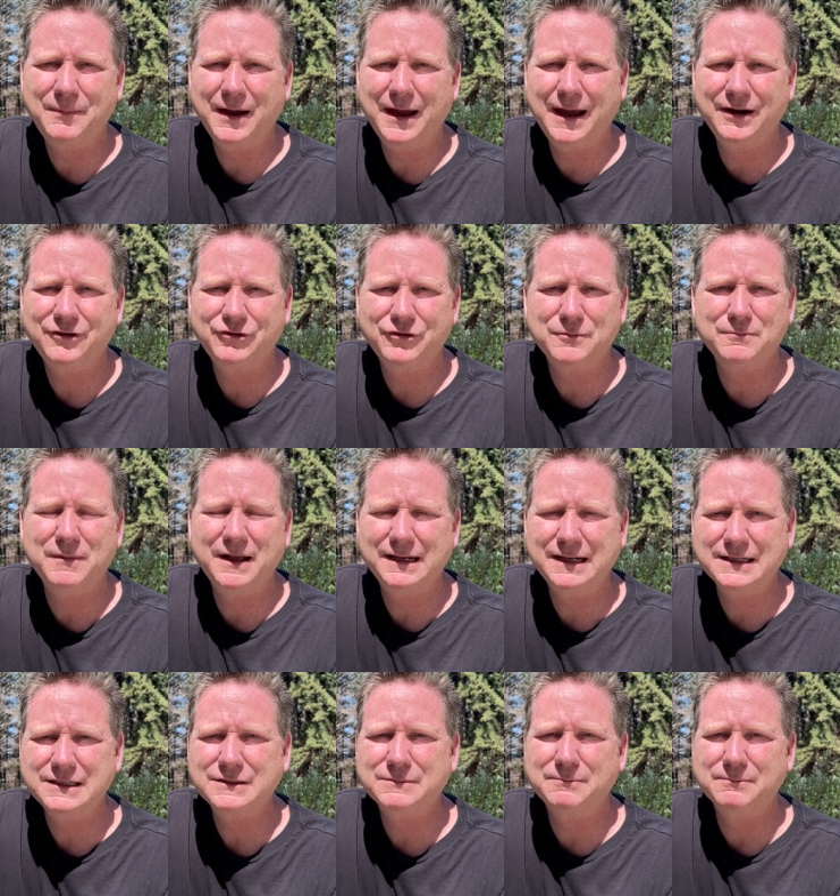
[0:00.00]
had
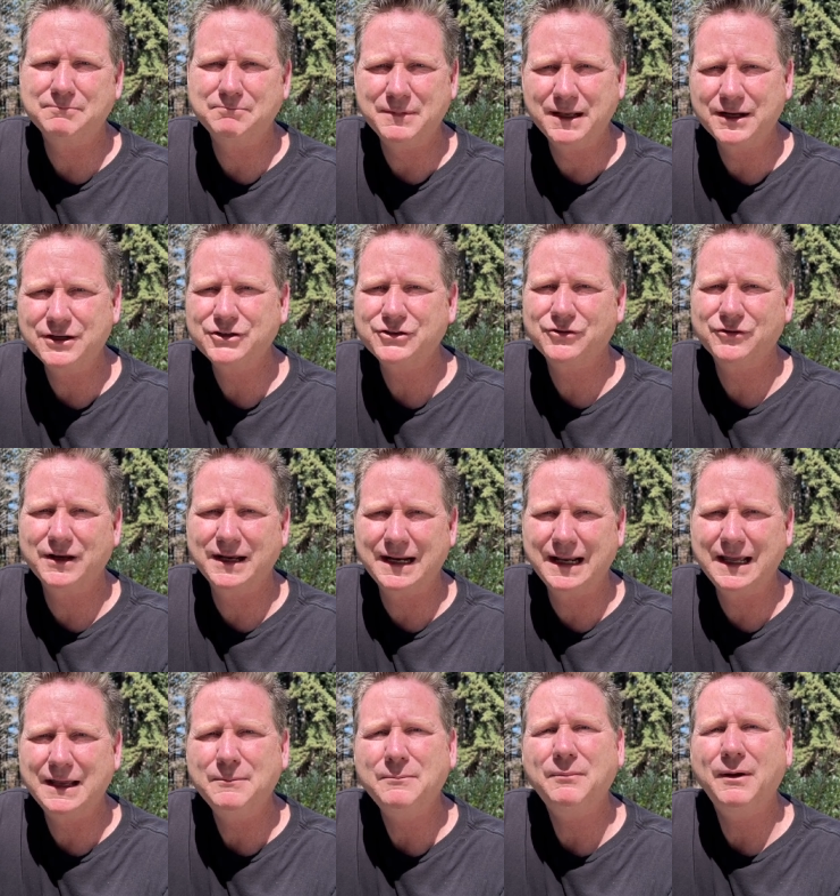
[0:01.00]
tremendous ministry and
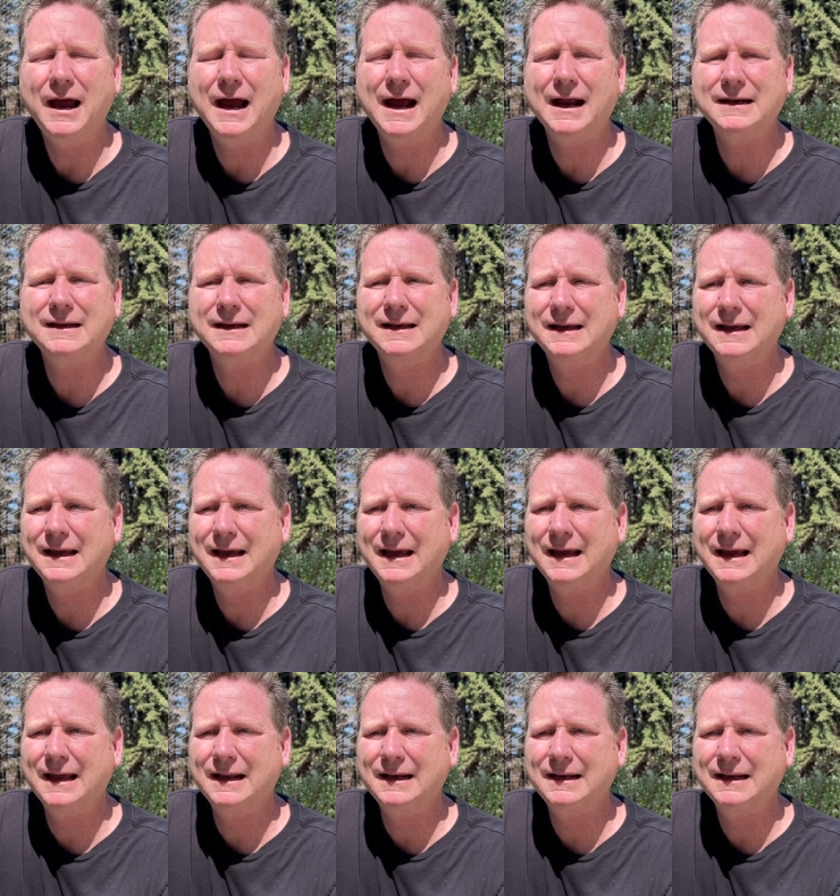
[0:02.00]
impact
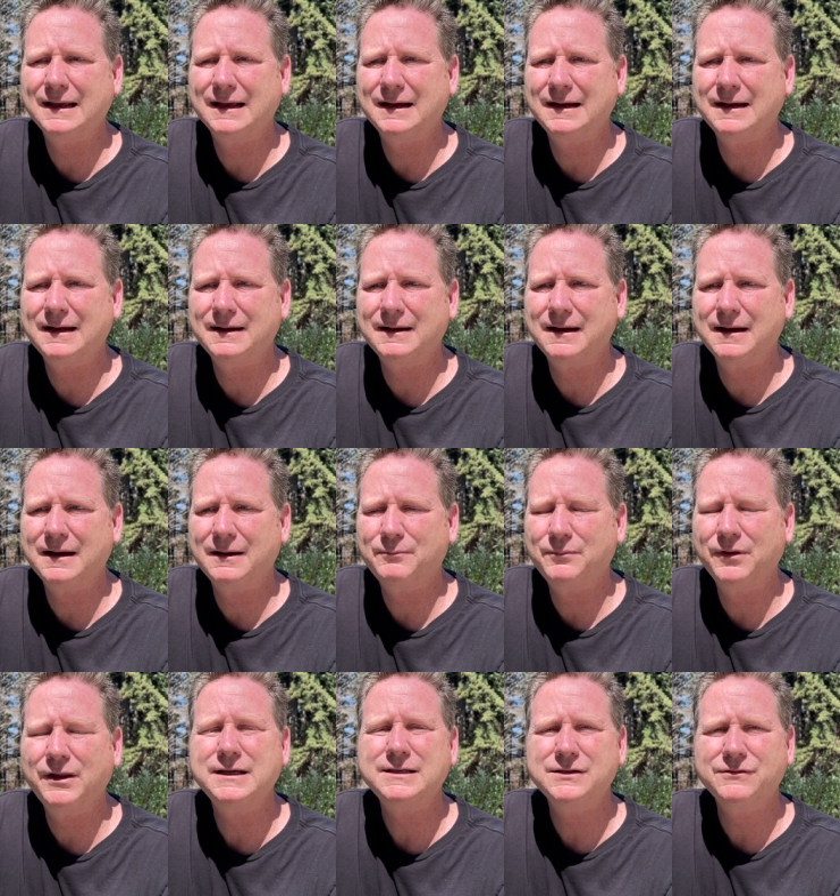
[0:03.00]
and uh, a
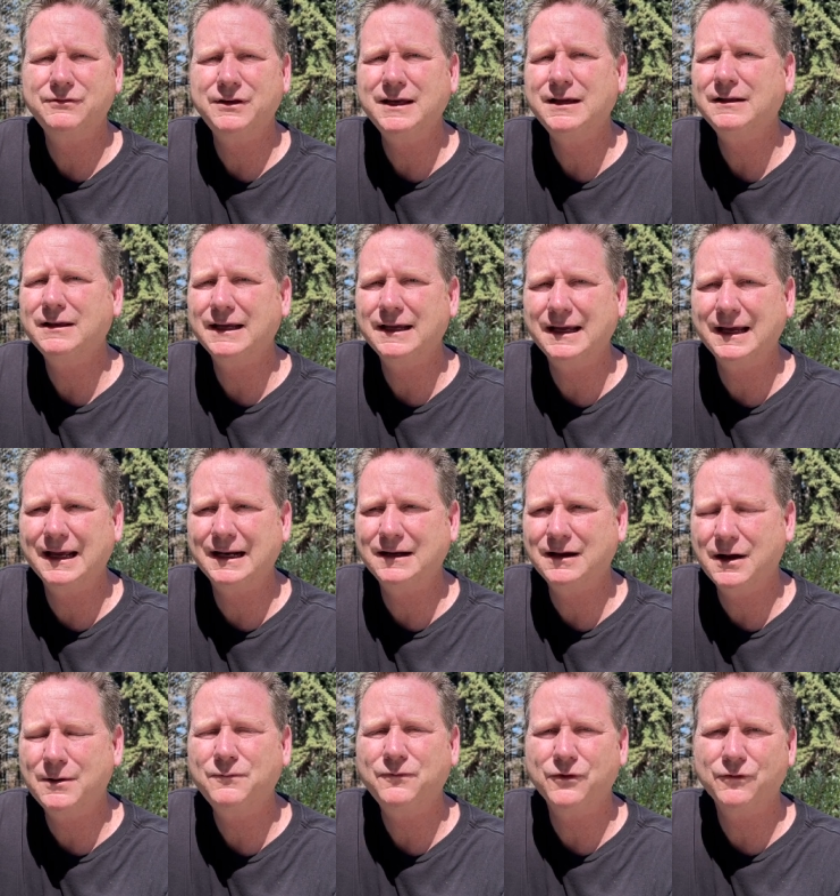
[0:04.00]
place of healing and
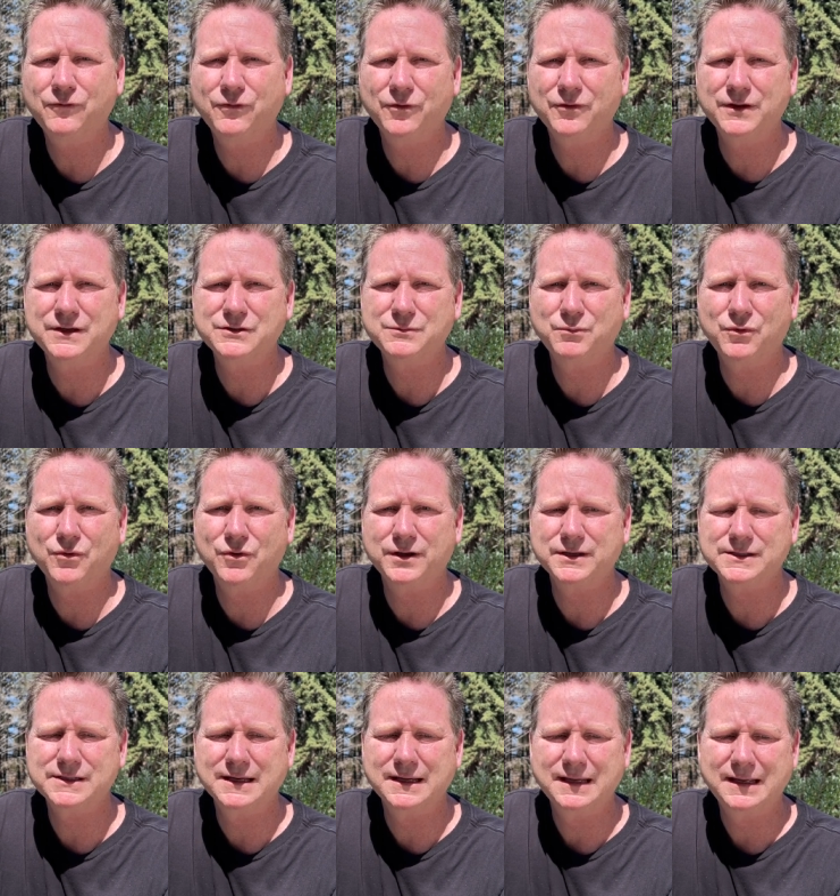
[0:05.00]
comfort for these
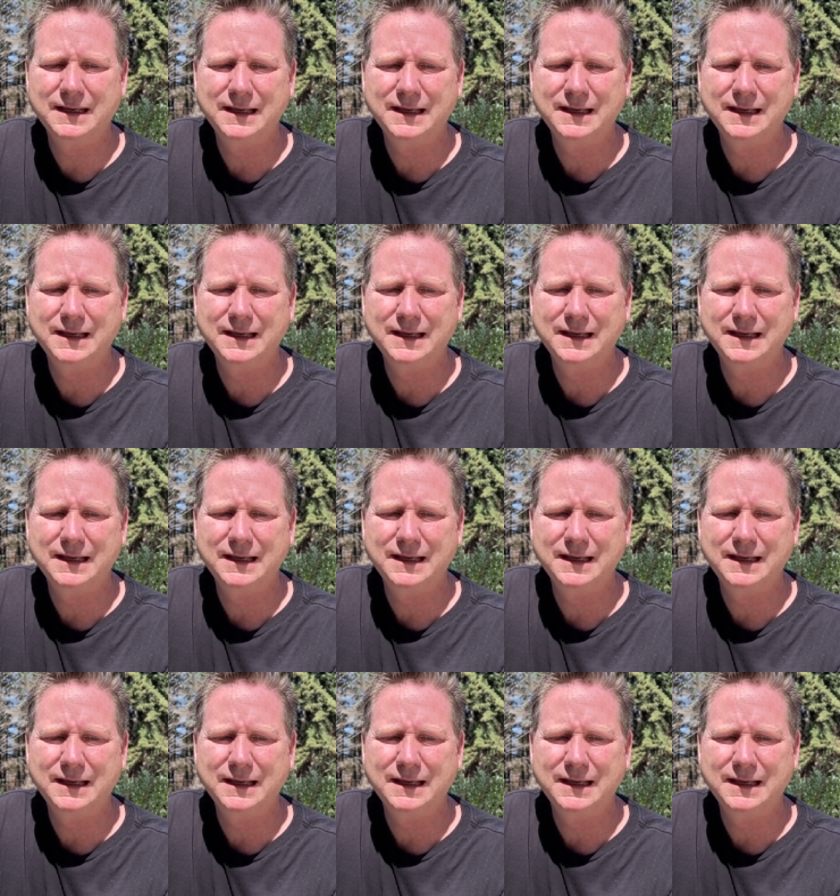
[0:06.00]
boys.